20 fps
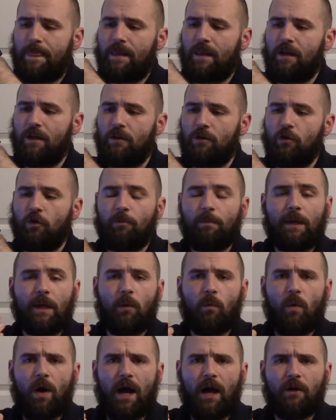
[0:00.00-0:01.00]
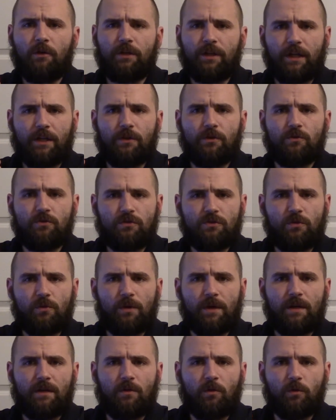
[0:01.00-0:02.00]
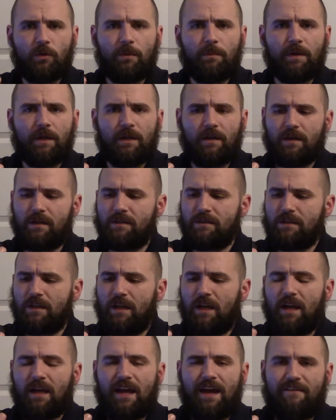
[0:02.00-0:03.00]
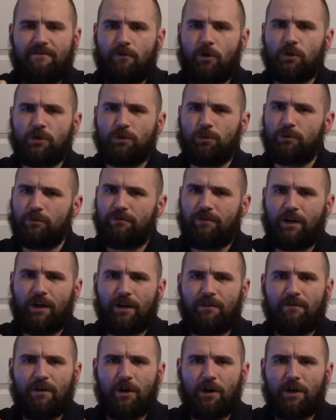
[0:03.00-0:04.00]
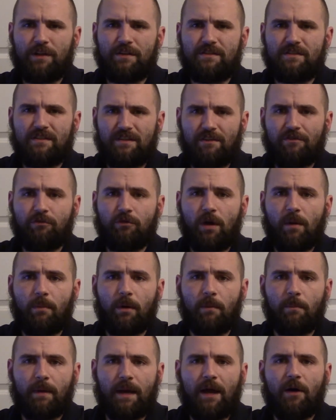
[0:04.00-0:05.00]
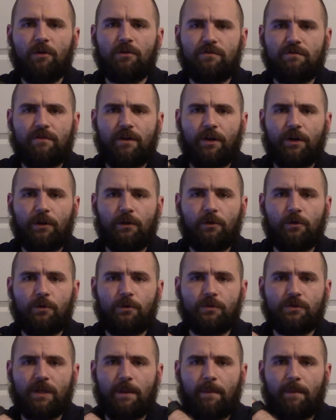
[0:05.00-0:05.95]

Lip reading: it took me a while to get used to it, only because at first it was very, very stiff rubber, but now it's very loose.